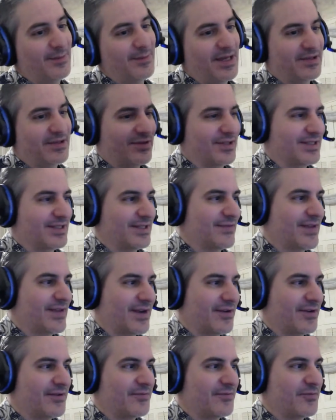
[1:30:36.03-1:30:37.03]
answer. Let's see if
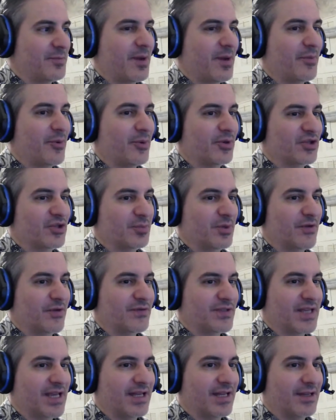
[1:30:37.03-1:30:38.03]
they remember what
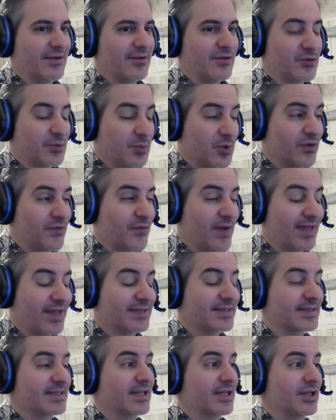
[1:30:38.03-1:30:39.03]

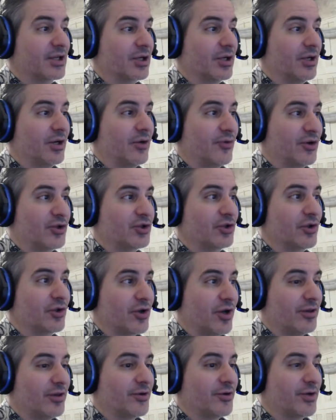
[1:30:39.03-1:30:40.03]
Smurfette's original
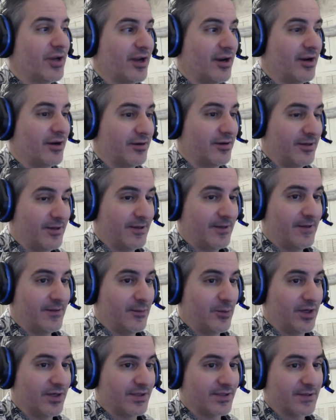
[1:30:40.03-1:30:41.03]
colored hair
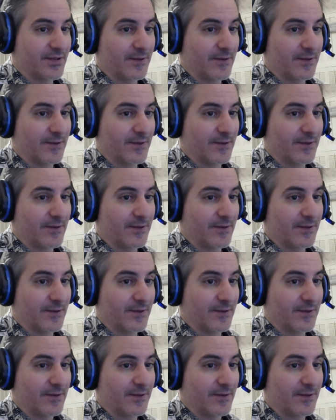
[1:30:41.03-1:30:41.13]
was.